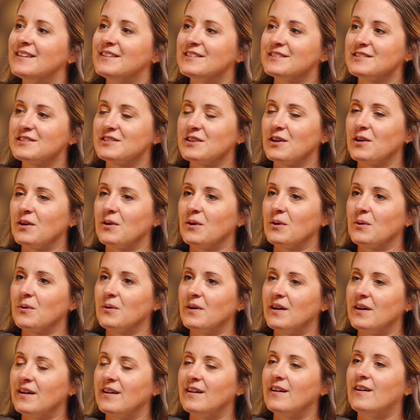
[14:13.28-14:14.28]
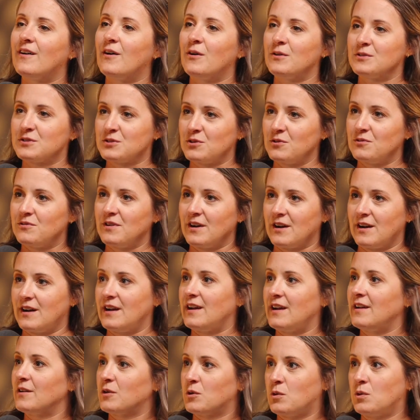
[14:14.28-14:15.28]
So also
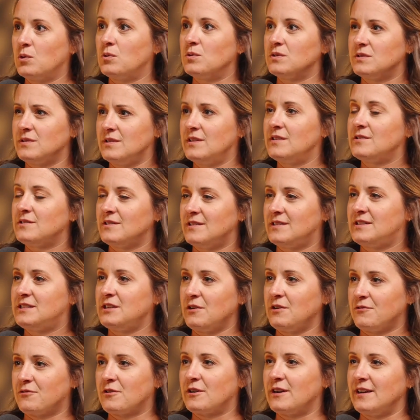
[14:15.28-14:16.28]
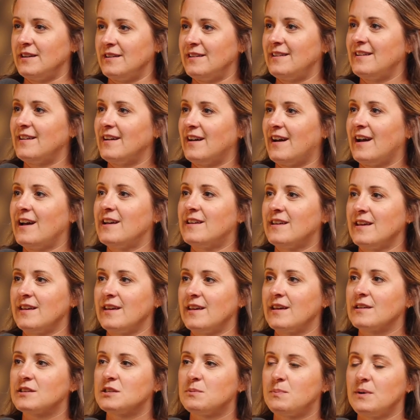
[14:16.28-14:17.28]
very cool, different hiking
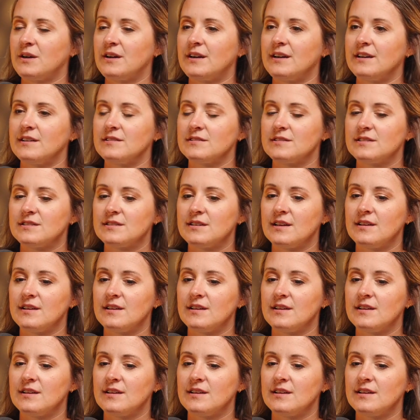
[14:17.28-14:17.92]
experience.